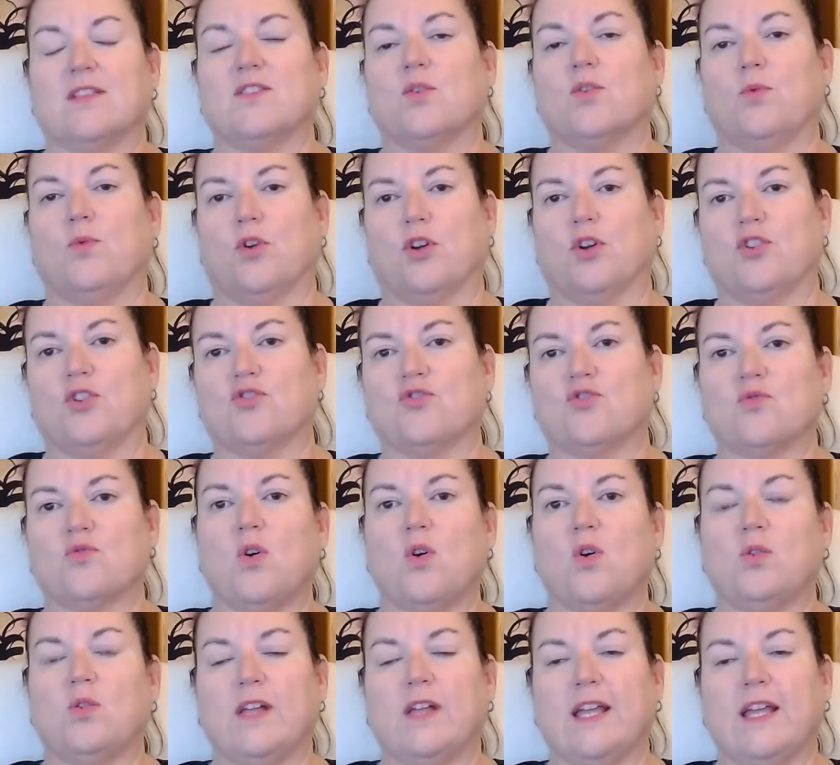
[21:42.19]
So we're
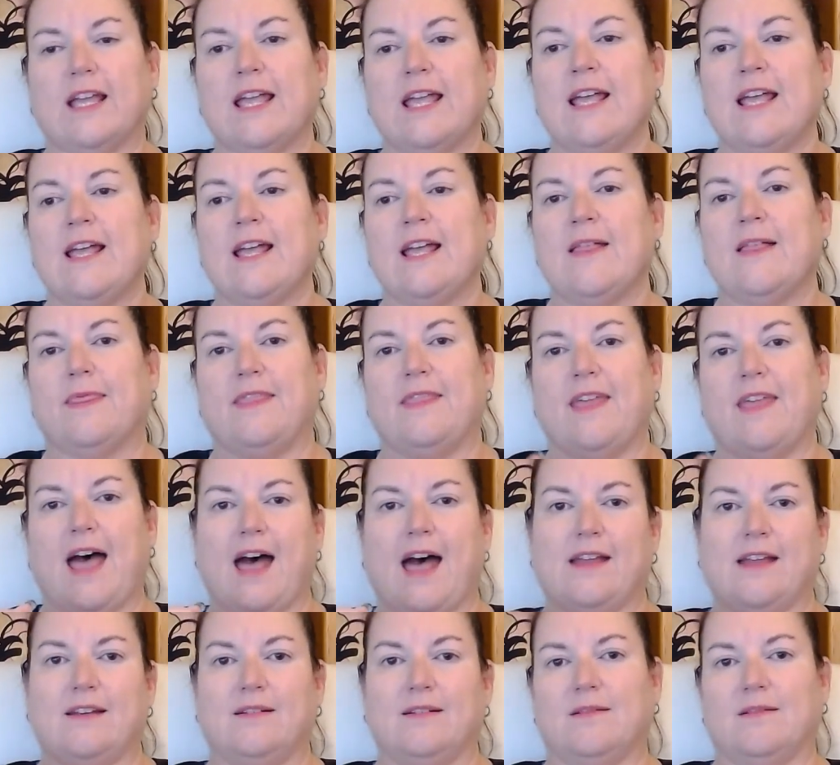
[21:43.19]
controlling
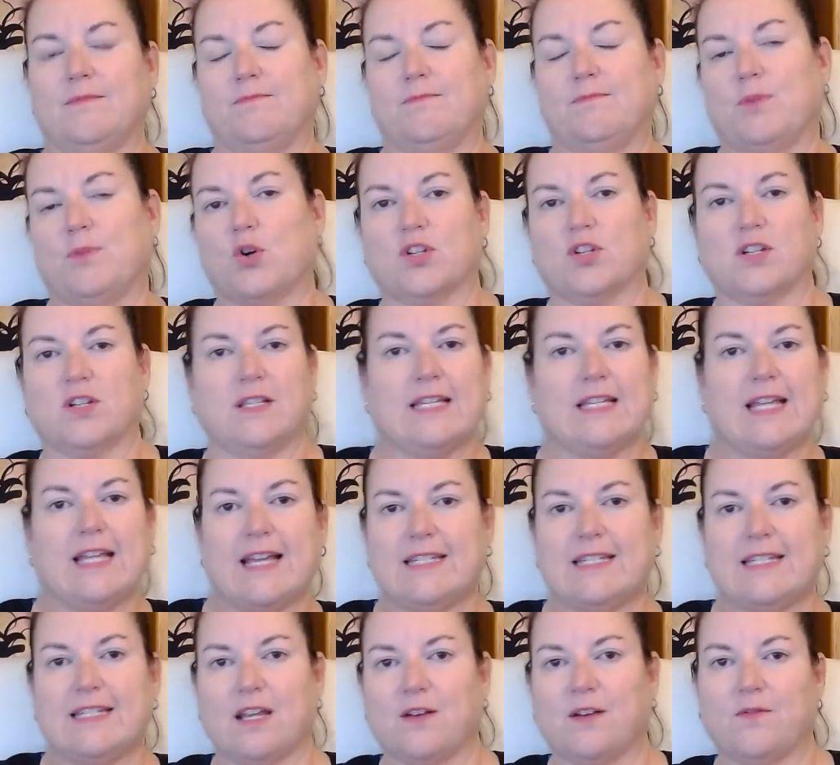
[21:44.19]
that personally
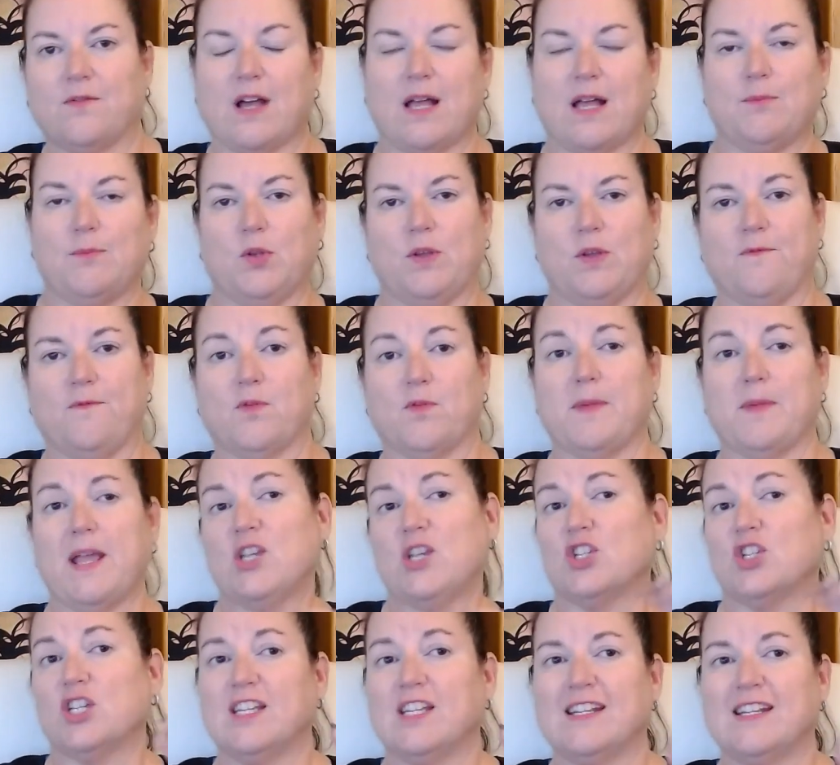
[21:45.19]
identifiable
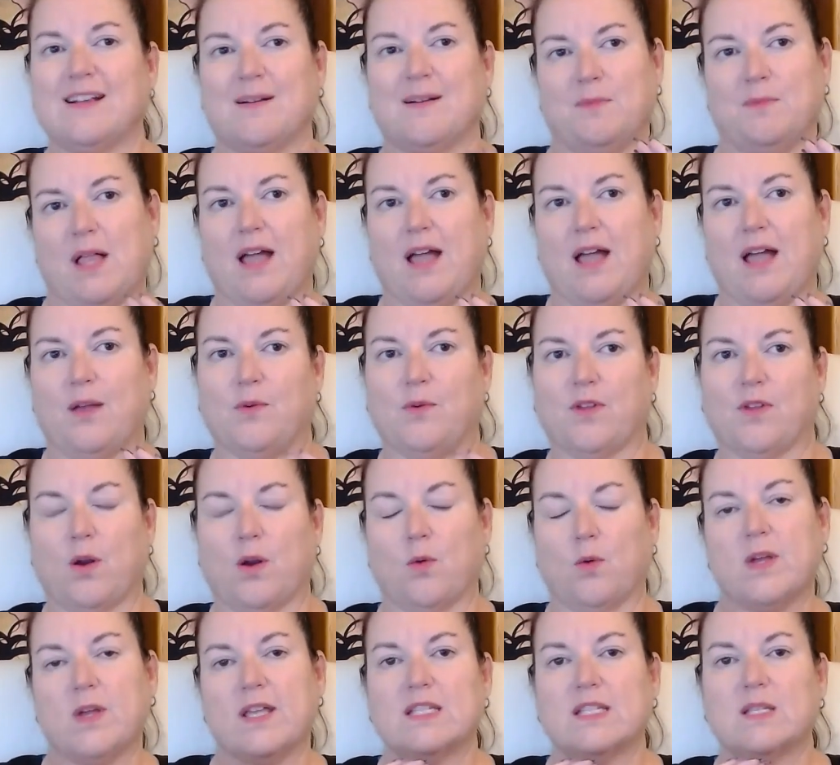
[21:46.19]
information and complying with our
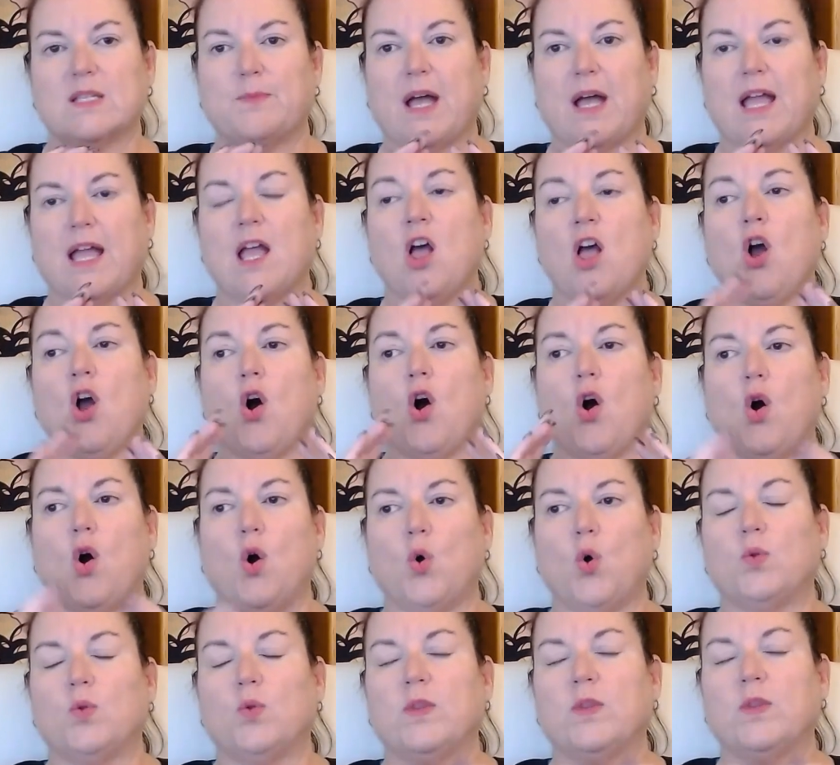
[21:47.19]
WIS by
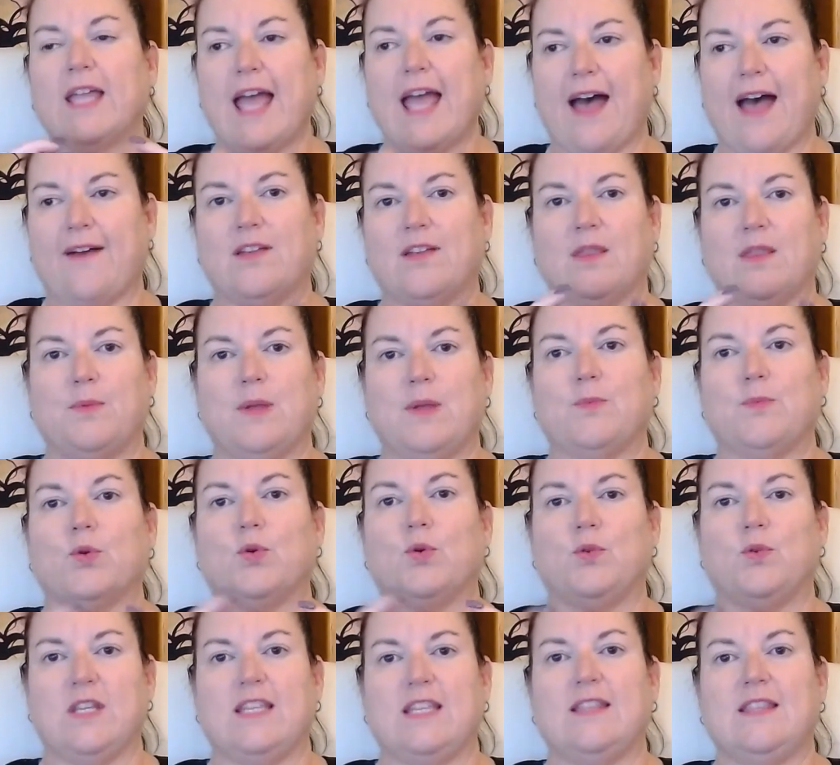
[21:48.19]
only having the people
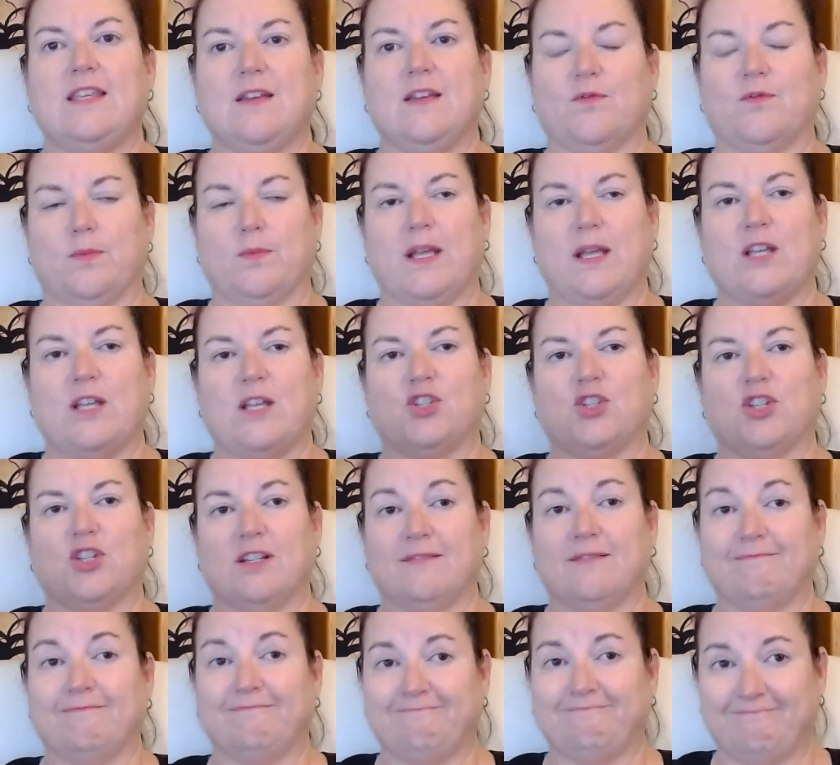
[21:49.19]
who need the
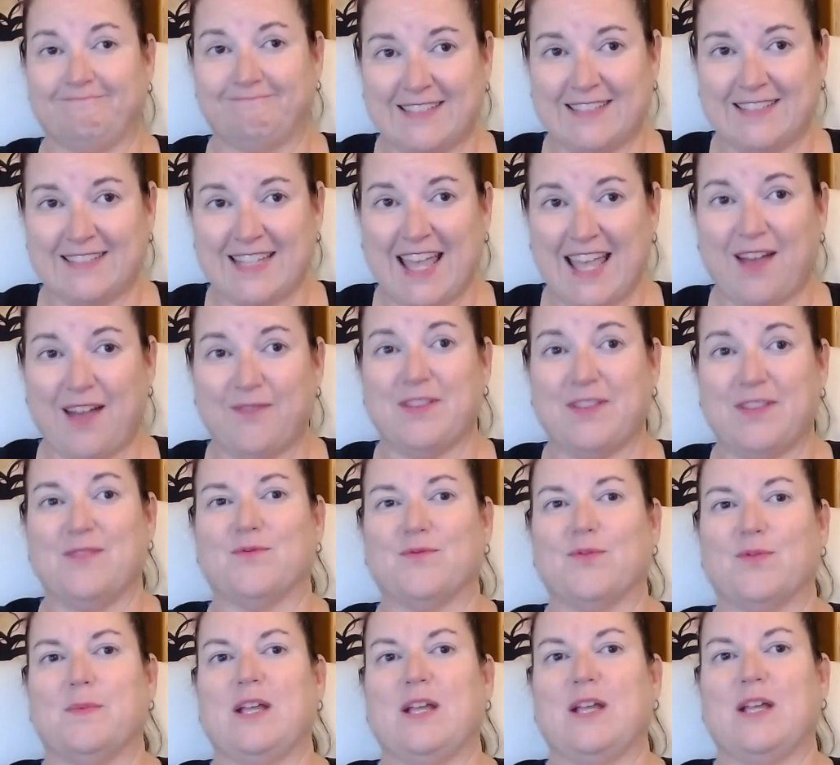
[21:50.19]
information to have the
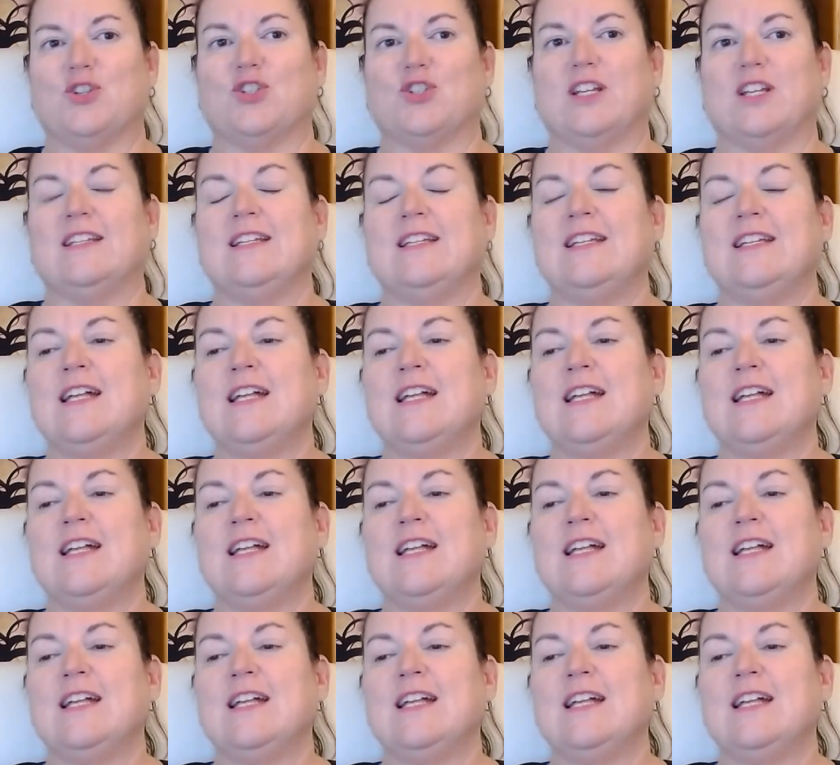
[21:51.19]
information.